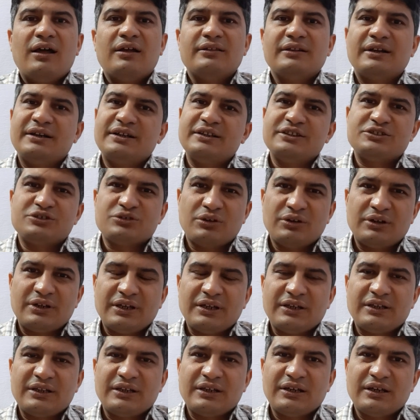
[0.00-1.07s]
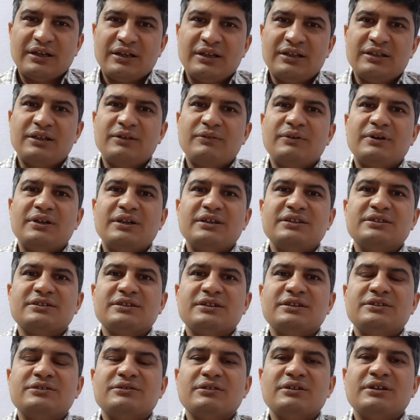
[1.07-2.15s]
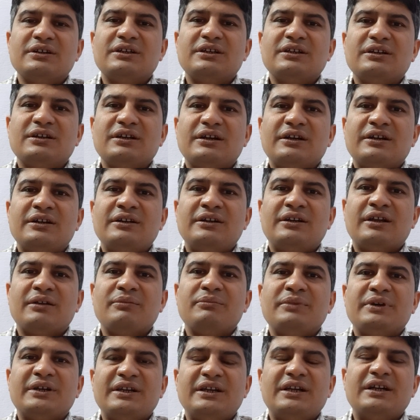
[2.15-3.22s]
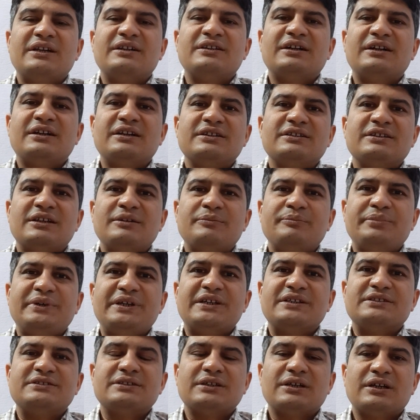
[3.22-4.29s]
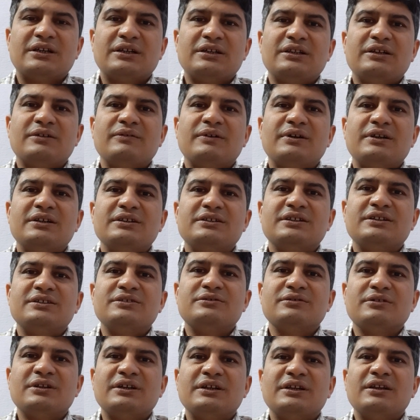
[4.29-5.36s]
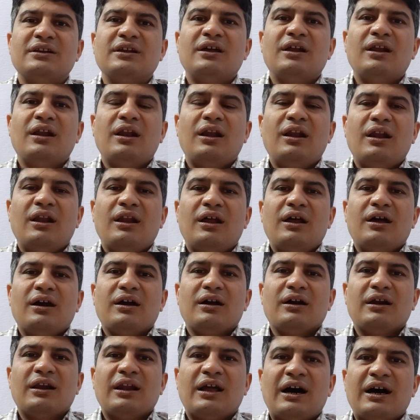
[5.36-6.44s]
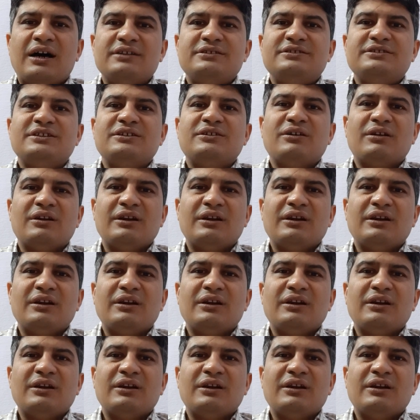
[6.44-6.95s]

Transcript: that is short acting. Another one is insulin intermediate, that is NPH. Another one is insulin glargine or